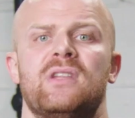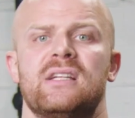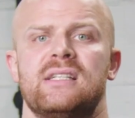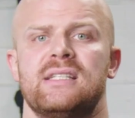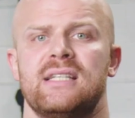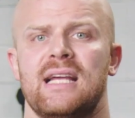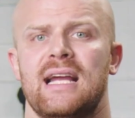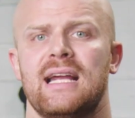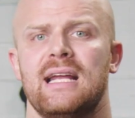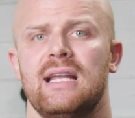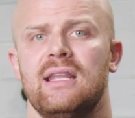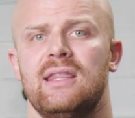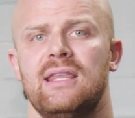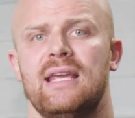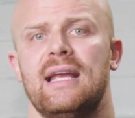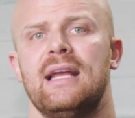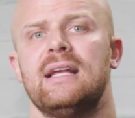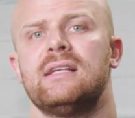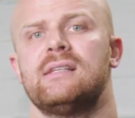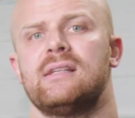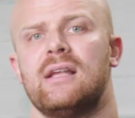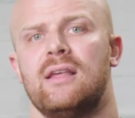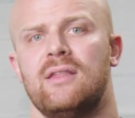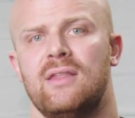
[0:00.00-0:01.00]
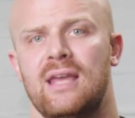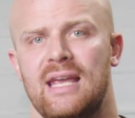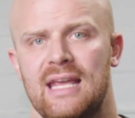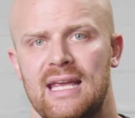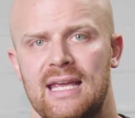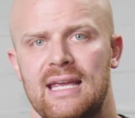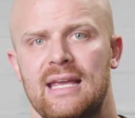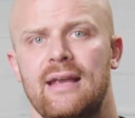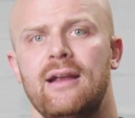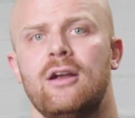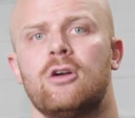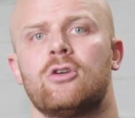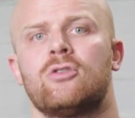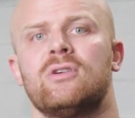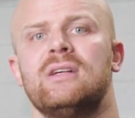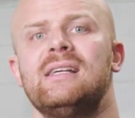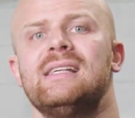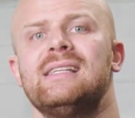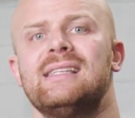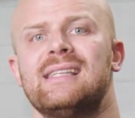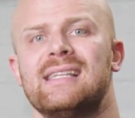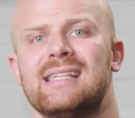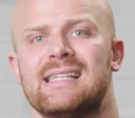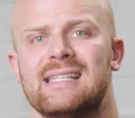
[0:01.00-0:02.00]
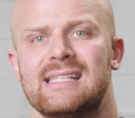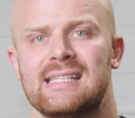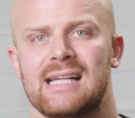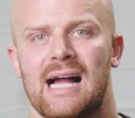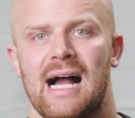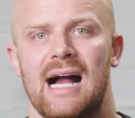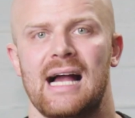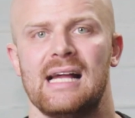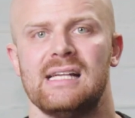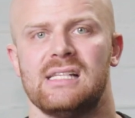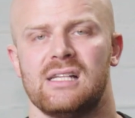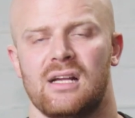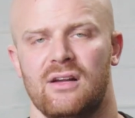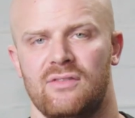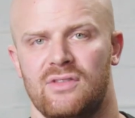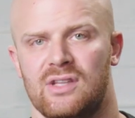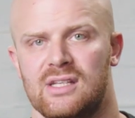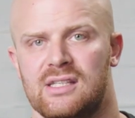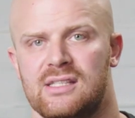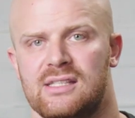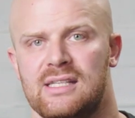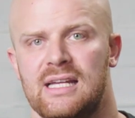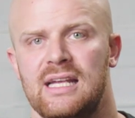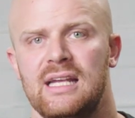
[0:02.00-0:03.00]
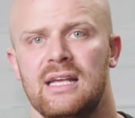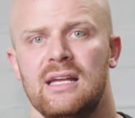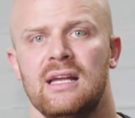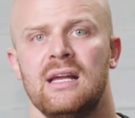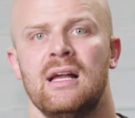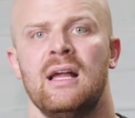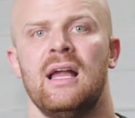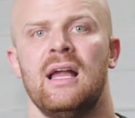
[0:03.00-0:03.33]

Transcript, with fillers: The second thing is they increased the size of the seat.